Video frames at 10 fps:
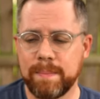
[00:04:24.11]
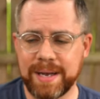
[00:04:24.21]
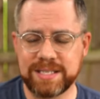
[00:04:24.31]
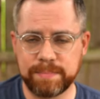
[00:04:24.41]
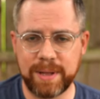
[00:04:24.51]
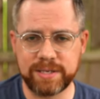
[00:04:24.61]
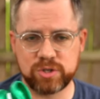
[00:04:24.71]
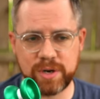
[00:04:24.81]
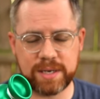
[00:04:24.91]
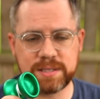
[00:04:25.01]
by Zipline
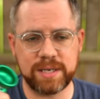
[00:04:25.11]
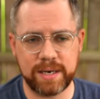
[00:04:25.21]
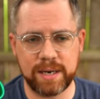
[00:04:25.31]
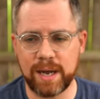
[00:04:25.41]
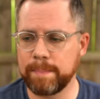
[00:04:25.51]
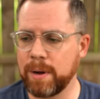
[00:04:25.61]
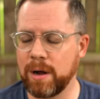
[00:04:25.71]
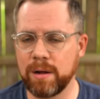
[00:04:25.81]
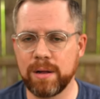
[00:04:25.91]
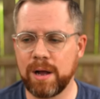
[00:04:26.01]
Strings and uh,
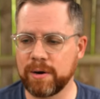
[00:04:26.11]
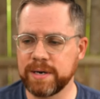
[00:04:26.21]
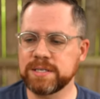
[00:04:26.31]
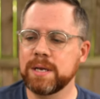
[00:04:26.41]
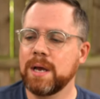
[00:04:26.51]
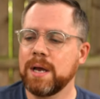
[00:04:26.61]
Paul Harness.